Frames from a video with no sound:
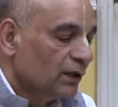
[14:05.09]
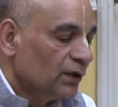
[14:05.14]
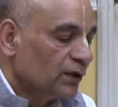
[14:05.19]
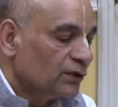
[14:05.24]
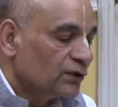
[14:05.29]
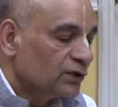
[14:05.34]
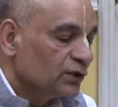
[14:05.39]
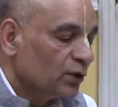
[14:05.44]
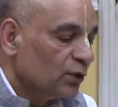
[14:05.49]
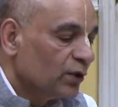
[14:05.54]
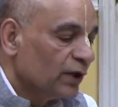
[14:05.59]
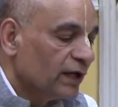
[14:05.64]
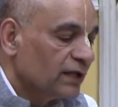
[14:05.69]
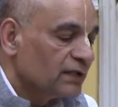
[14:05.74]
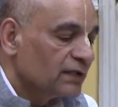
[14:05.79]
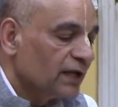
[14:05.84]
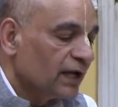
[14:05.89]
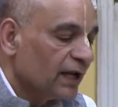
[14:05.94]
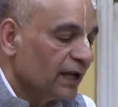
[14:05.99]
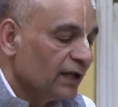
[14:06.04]
So is
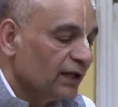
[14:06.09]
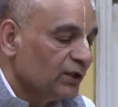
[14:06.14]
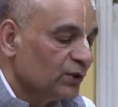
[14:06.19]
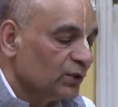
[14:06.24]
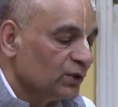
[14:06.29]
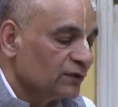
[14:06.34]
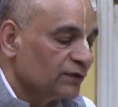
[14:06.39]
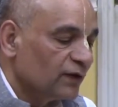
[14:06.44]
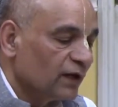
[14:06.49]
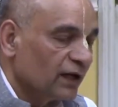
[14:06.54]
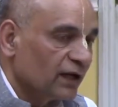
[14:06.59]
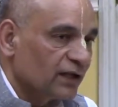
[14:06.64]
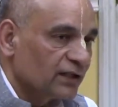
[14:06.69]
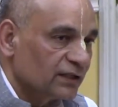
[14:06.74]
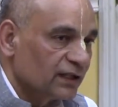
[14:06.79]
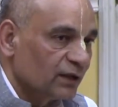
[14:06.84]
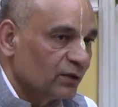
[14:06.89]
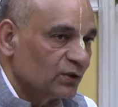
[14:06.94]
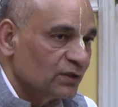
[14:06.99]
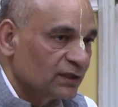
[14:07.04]
there any use for
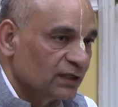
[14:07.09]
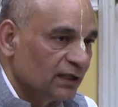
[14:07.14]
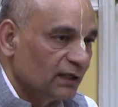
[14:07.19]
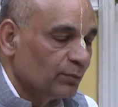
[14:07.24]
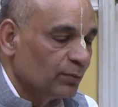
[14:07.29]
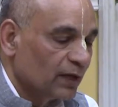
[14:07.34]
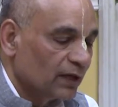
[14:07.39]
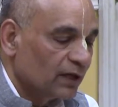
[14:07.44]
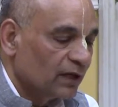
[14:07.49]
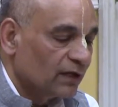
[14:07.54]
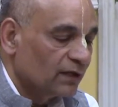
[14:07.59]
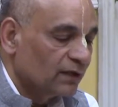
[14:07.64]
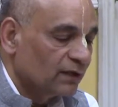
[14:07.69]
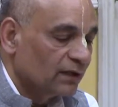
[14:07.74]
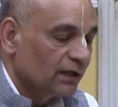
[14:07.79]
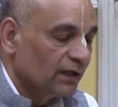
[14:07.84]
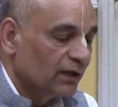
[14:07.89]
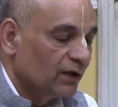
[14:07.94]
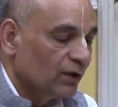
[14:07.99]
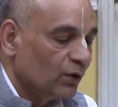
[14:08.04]
Krishna to steal butter?
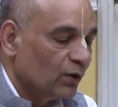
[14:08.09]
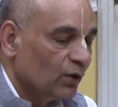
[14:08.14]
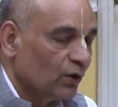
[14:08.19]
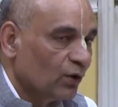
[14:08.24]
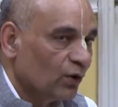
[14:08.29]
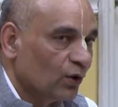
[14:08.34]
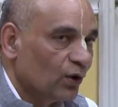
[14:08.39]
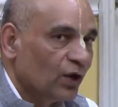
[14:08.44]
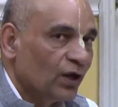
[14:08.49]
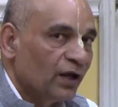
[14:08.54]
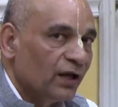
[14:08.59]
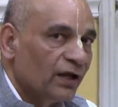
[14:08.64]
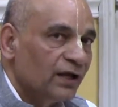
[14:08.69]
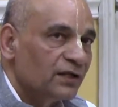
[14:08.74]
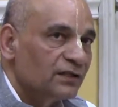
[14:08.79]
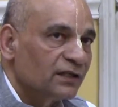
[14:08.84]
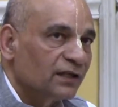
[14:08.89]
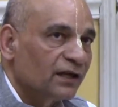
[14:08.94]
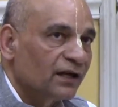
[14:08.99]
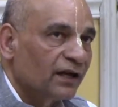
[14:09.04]
He, he
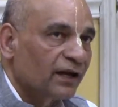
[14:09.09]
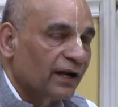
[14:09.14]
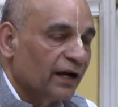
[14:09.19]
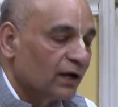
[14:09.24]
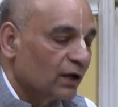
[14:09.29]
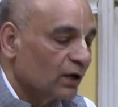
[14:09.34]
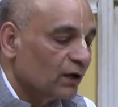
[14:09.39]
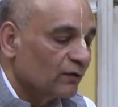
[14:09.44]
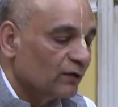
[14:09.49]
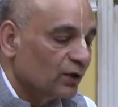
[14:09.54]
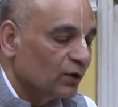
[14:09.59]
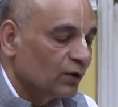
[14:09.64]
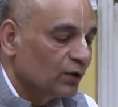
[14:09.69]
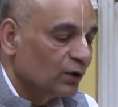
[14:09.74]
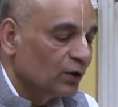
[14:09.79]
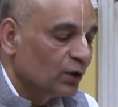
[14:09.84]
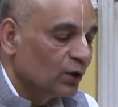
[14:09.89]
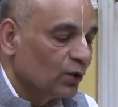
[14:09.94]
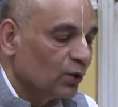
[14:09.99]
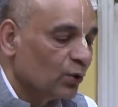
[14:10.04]
is the creator of the
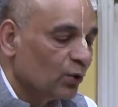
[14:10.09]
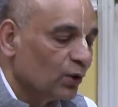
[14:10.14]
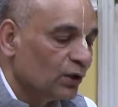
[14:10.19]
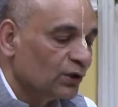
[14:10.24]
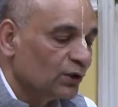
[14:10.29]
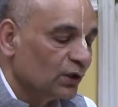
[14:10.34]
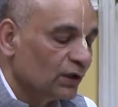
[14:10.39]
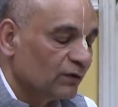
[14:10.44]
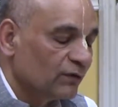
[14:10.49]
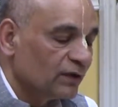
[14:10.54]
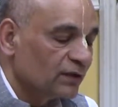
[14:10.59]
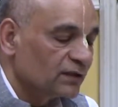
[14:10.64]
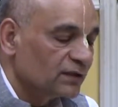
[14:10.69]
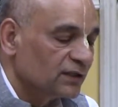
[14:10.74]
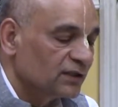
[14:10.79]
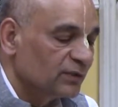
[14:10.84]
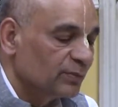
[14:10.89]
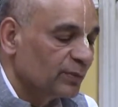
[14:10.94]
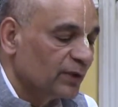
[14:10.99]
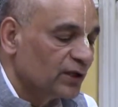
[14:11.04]
whole universe,
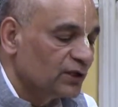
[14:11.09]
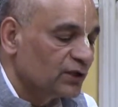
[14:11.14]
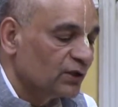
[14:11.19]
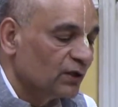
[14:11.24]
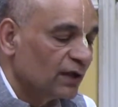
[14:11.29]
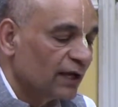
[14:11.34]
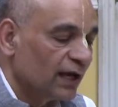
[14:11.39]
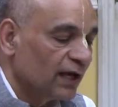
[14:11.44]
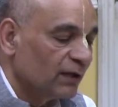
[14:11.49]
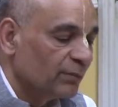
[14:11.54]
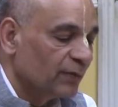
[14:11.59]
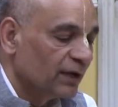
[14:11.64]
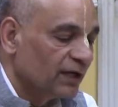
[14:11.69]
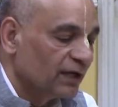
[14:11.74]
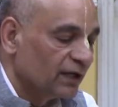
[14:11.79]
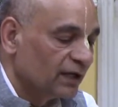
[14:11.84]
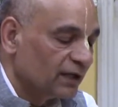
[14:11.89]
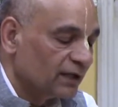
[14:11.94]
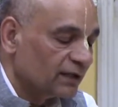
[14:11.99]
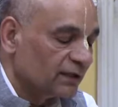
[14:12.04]
the spiritual and
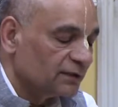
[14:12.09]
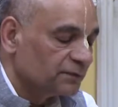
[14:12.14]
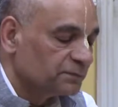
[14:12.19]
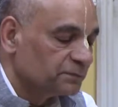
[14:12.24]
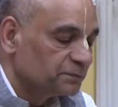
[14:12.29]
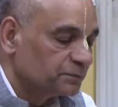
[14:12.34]
material.